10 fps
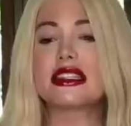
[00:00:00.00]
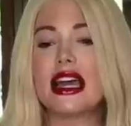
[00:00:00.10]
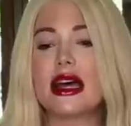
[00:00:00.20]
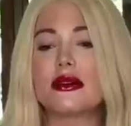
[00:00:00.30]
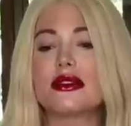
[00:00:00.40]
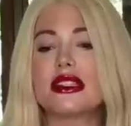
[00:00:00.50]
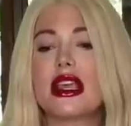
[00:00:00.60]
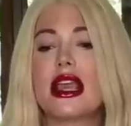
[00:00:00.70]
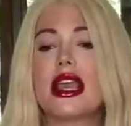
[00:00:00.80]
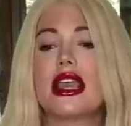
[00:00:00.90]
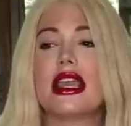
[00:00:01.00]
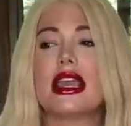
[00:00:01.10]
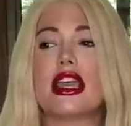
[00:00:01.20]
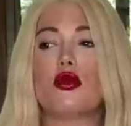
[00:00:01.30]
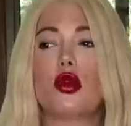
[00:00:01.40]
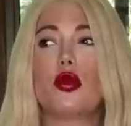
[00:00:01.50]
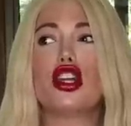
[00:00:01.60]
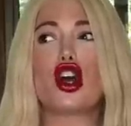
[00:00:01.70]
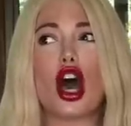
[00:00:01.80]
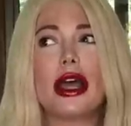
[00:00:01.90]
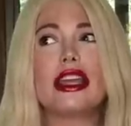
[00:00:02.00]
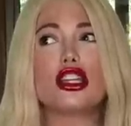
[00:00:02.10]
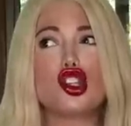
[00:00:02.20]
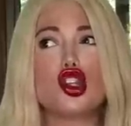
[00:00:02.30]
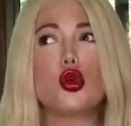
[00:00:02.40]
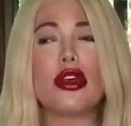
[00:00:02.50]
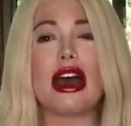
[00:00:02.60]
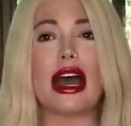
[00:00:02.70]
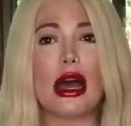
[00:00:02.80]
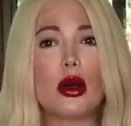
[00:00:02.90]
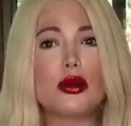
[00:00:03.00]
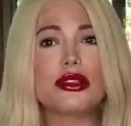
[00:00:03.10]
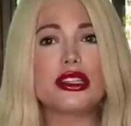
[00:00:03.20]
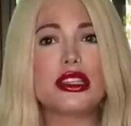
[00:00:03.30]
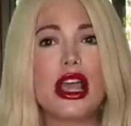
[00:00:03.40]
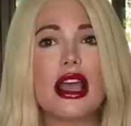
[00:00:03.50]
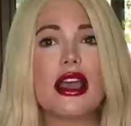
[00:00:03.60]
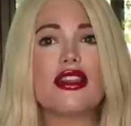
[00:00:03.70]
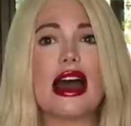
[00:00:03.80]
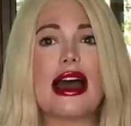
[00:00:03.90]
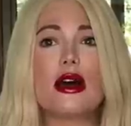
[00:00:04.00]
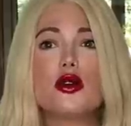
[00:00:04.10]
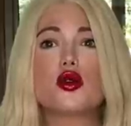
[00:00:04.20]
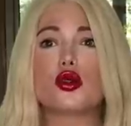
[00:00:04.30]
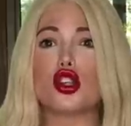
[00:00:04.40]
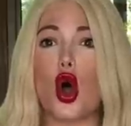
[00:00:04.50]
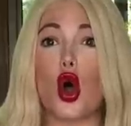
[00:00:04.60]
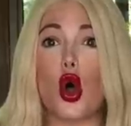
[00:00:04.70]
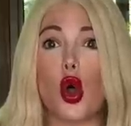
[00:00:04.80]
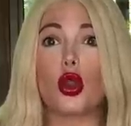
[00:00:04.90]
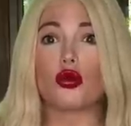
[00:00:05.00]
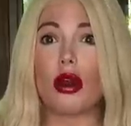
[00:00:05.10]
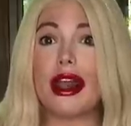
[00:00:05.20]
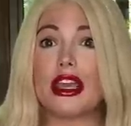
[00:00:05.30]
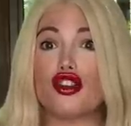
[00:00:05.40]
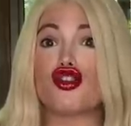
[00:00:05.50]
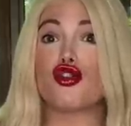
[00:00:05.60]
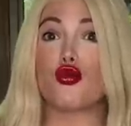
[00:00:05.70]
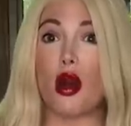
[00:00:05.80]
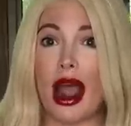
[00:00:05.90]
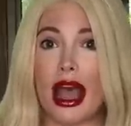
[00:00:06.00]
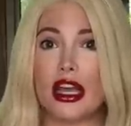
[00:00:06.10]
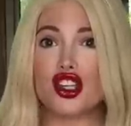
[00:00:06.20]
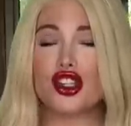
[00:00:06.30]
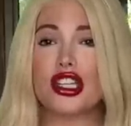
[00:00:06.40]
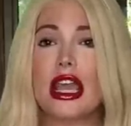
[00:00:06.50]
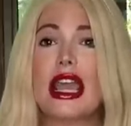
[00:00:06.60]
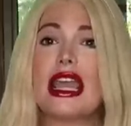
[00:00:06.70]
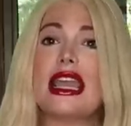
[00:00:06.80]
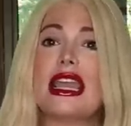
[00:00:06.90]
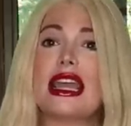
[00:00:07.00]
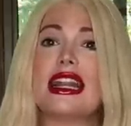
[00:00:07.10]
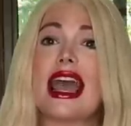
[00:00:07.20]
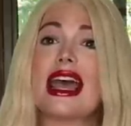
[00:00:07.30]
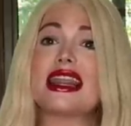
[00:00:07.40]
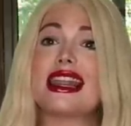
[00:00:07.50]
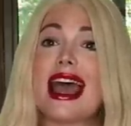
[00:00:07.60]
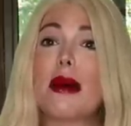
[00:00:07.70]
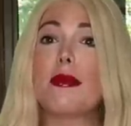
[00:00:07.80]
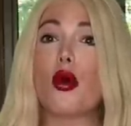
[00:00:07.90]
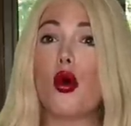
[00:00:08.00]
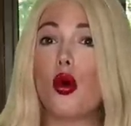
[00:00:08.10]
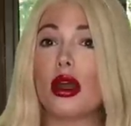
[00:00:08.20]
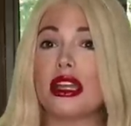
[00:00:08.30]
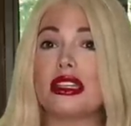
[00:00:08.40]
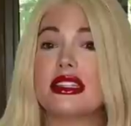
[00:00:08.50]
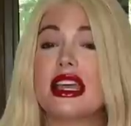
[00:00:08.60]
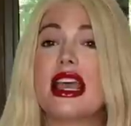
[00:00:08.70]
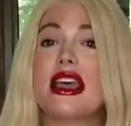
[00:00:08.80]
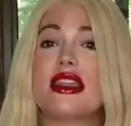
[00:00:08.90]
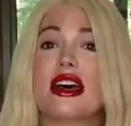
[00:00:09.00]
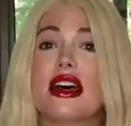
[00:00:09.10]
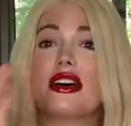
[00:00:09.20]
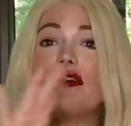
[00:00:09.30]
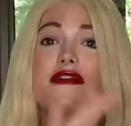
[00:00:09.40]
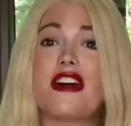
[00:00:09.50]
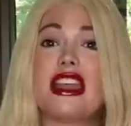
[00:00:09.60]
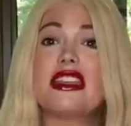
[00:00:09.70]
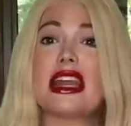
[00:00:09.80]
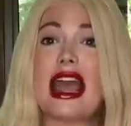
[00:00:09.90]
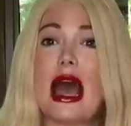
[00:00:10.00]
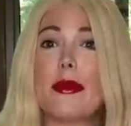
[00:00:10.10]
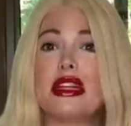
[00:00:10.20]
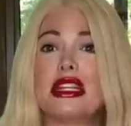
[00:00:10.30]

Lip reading: the house. And when we got into the house was already trashed. And at that point, the fight that happened